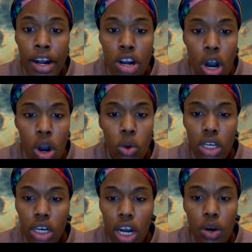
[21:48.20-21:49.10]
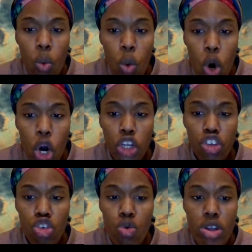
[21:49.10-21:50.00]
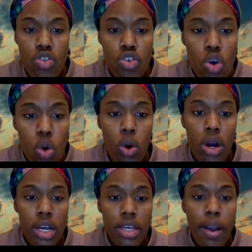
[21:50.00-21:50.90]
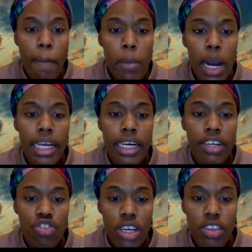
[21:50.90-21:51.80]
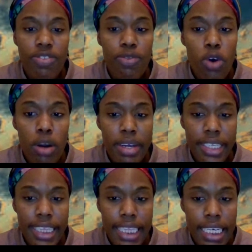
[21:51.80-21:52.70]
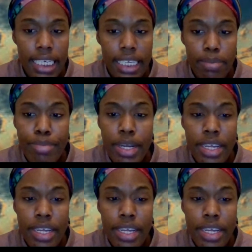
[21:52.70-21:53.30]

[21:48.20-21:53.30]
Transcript: allow God words to renew your mind and transform your thinking.